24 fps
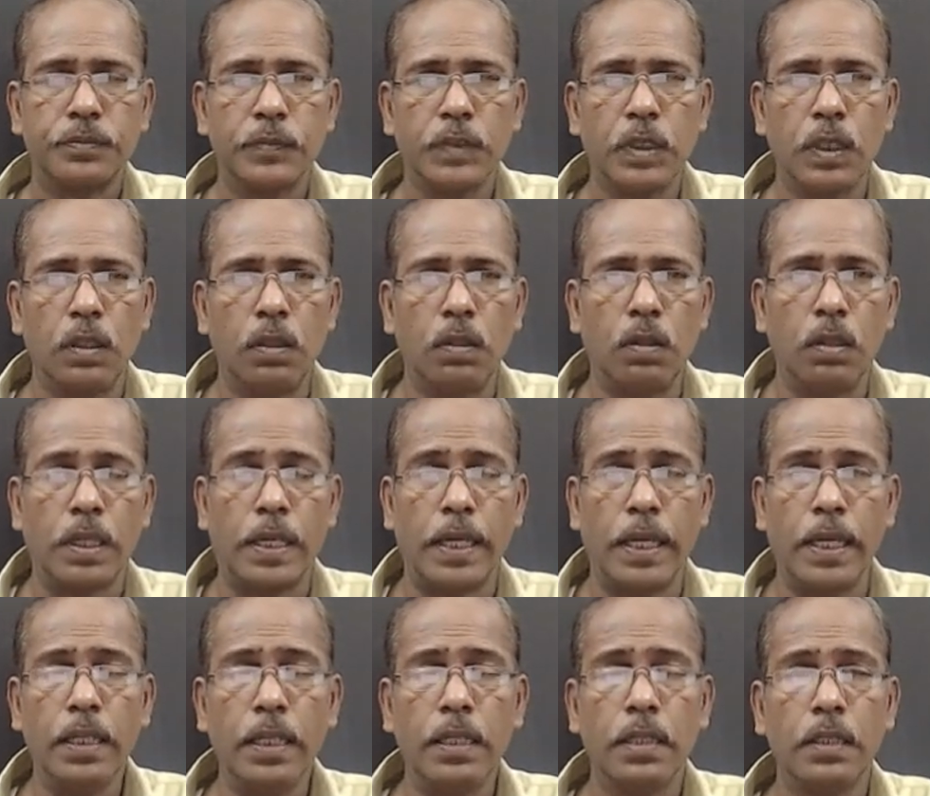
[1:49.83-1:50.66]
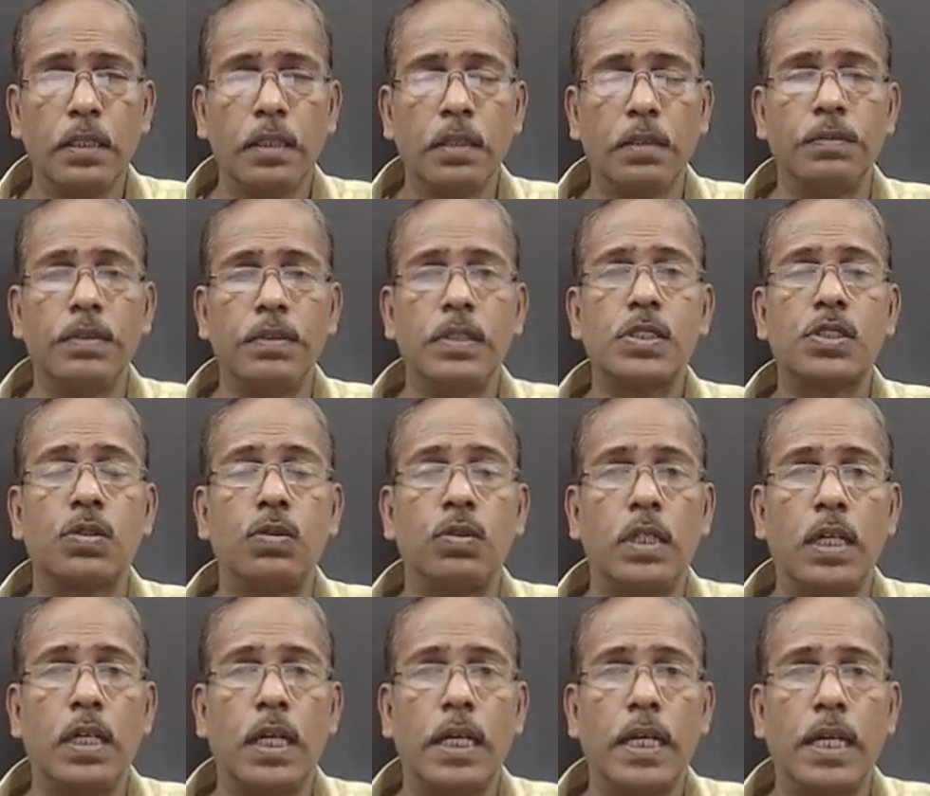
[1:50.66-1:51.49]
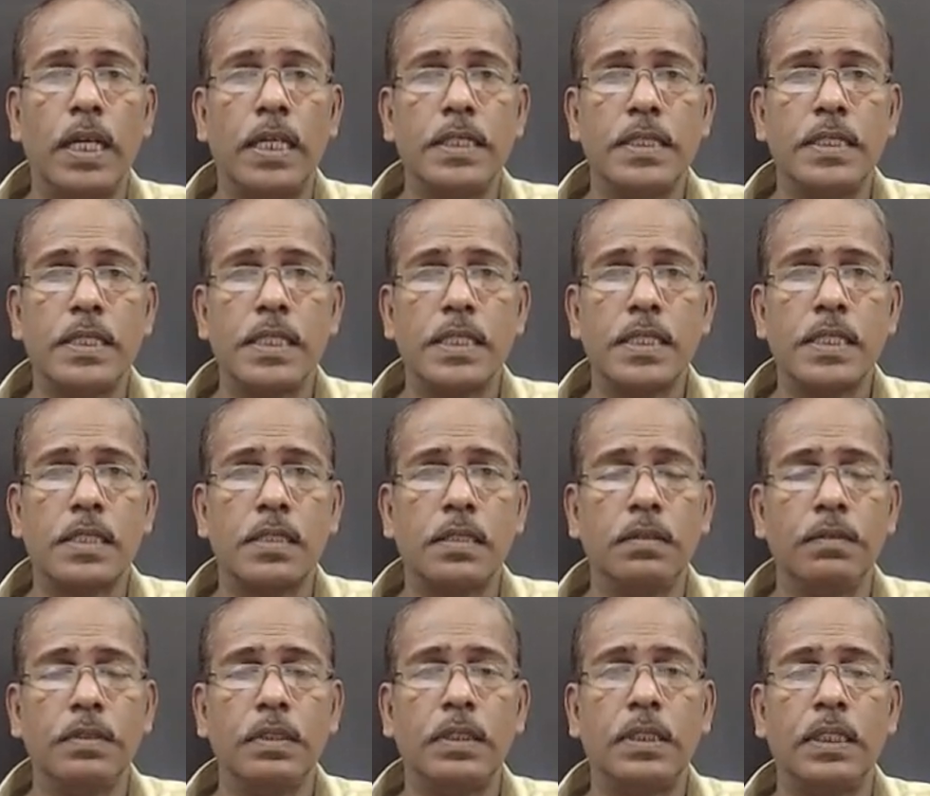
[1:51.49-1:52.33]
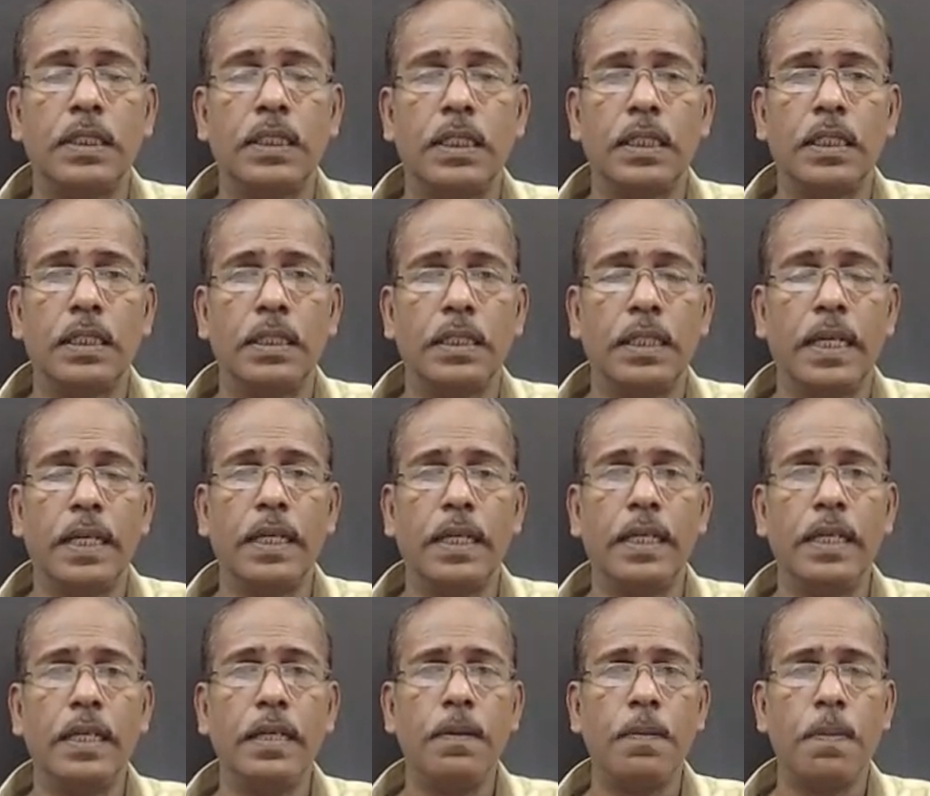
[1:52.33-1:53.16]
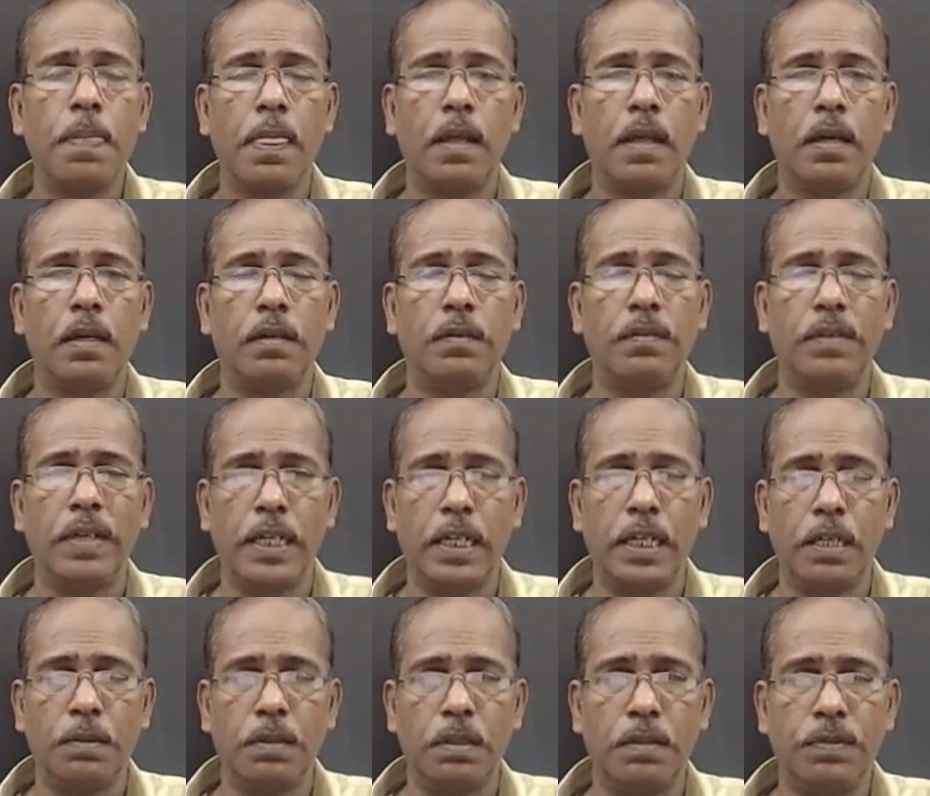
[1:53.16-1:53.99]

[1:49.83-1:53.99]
Okay, we should not adjust with any variable.